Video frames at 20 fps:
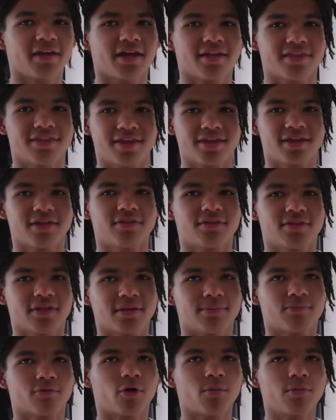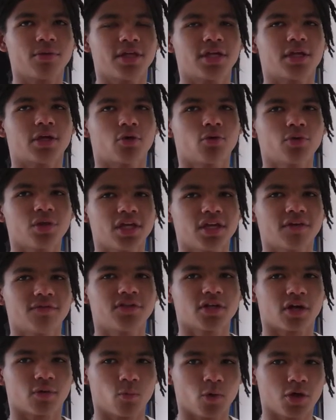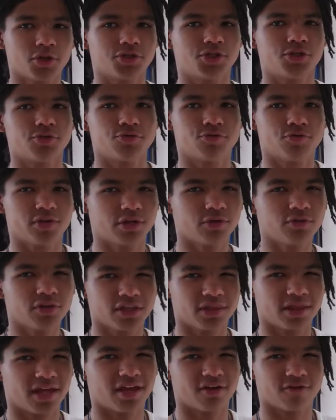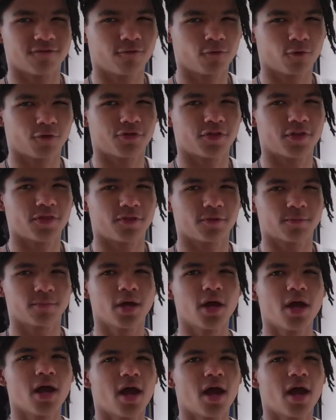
I think they probably could only have done one, two, and three. I don't think they had a fourth in them.